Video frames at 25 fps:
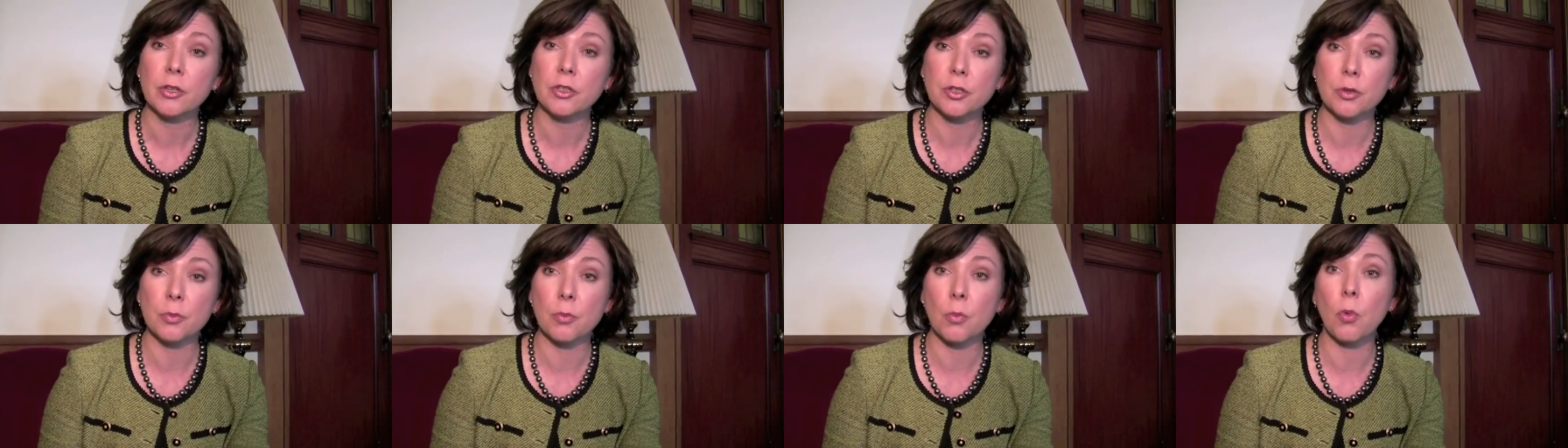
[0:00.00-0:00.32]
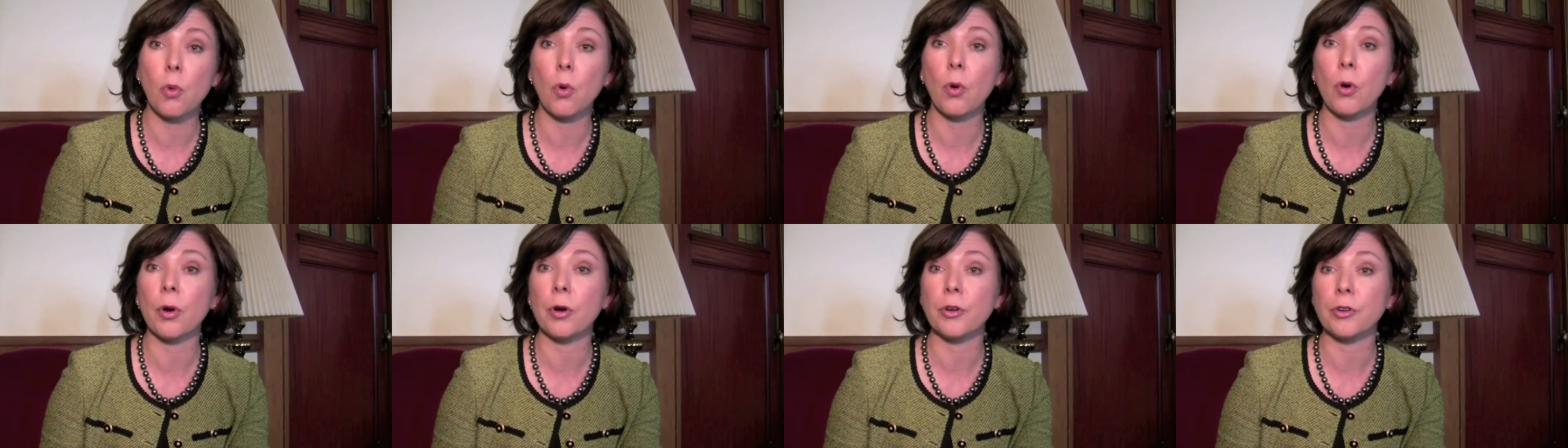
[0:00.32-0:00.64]
to
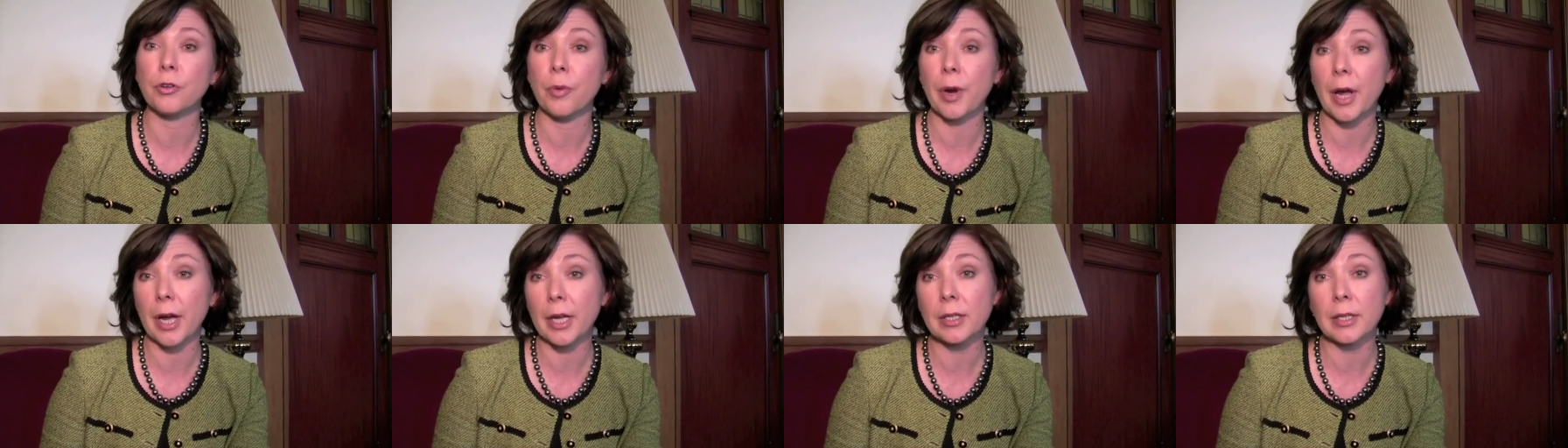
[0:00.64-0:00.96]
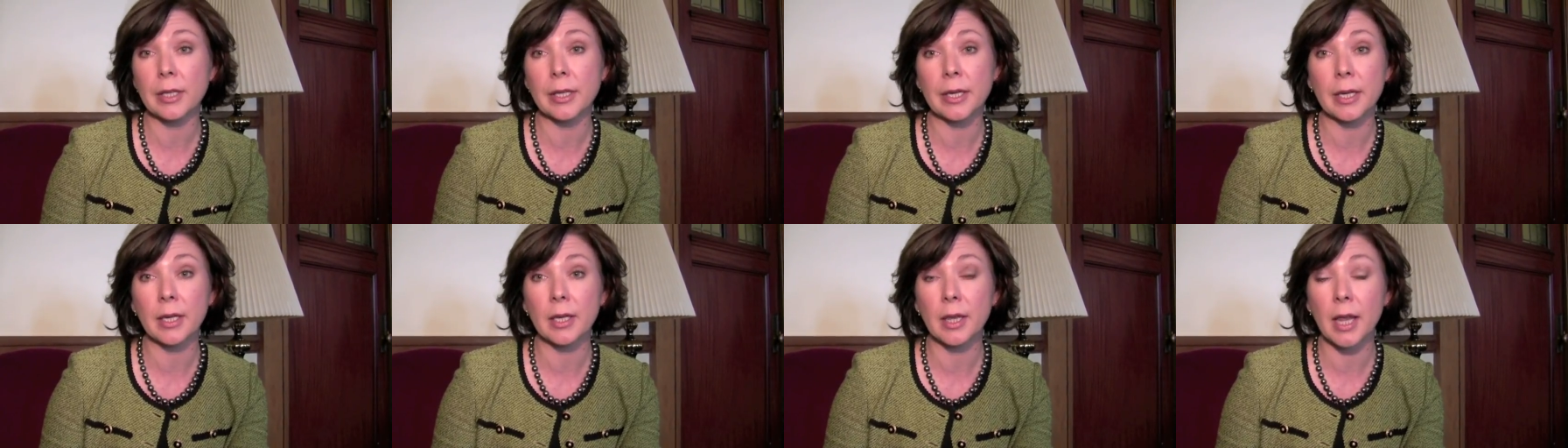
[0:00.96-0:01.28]
more
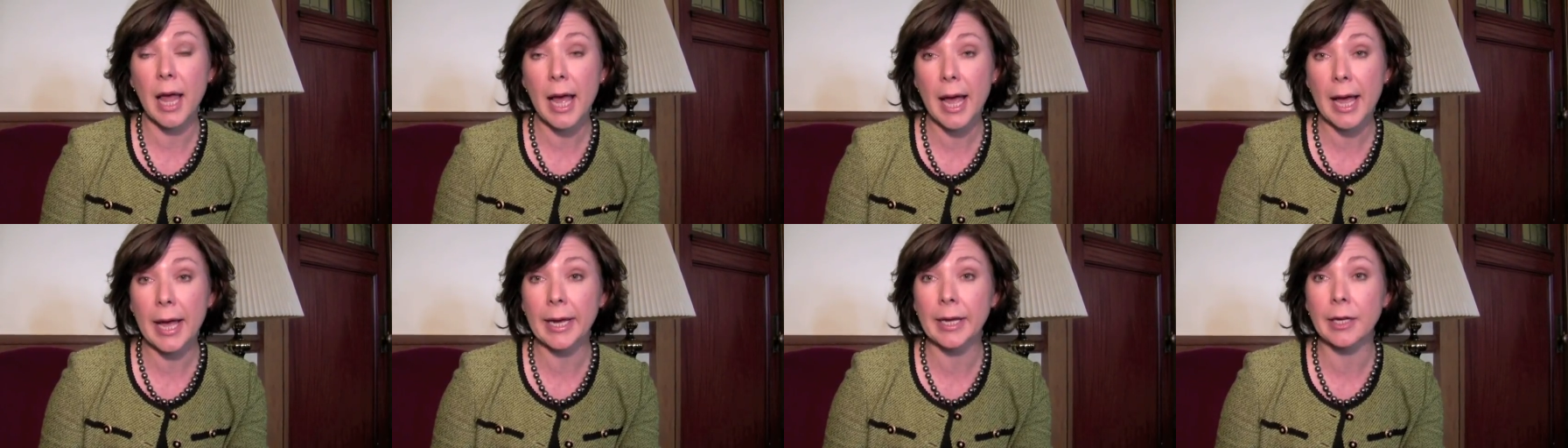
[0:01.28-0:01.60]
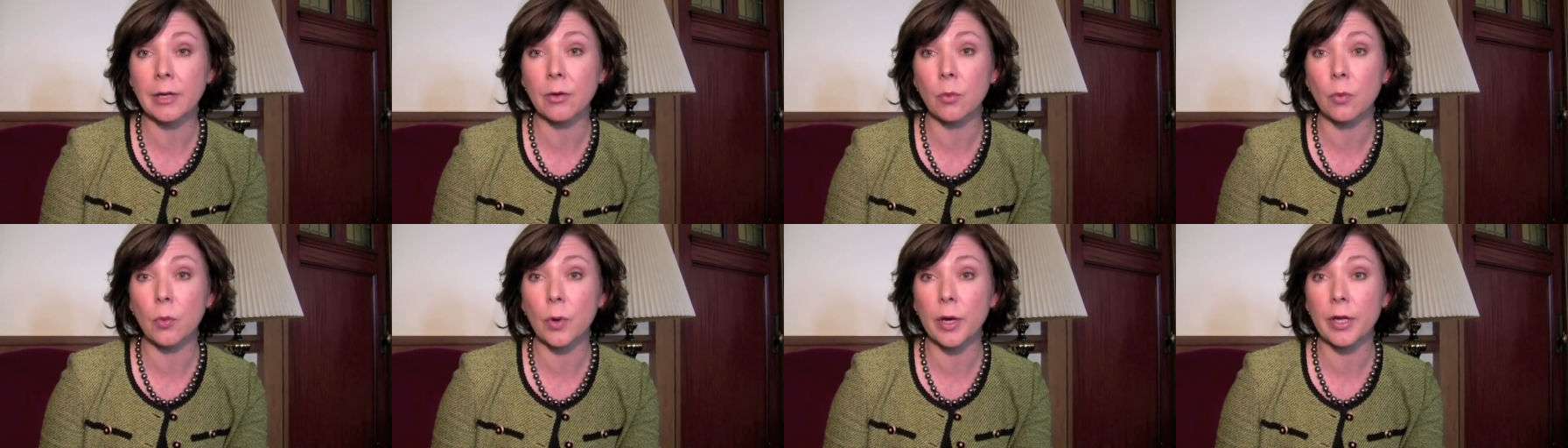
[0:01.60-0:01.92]
directly
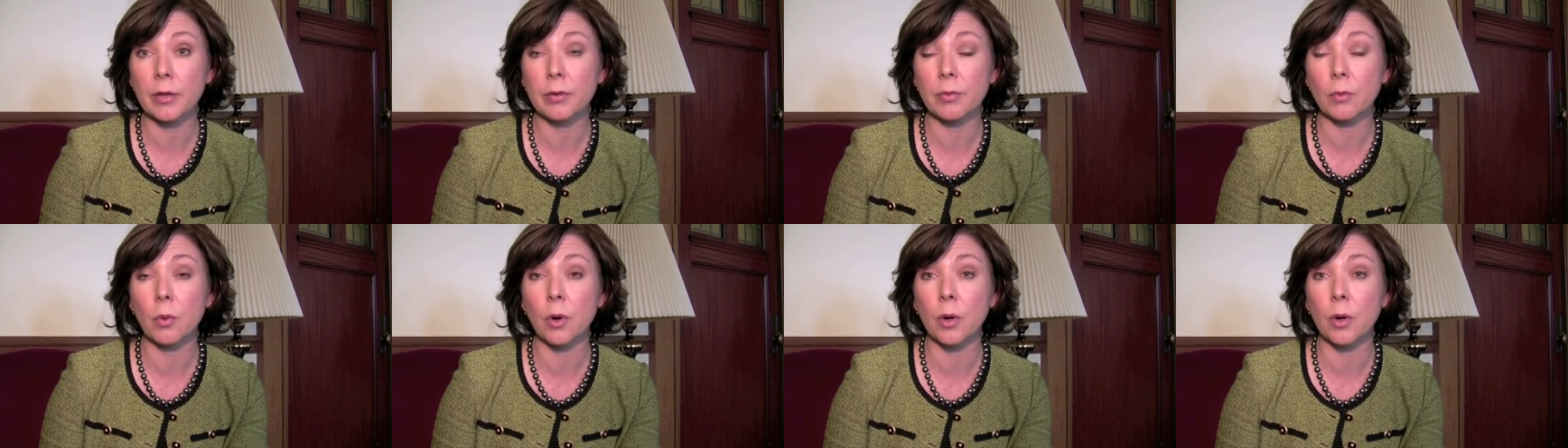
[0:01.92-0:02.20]
align with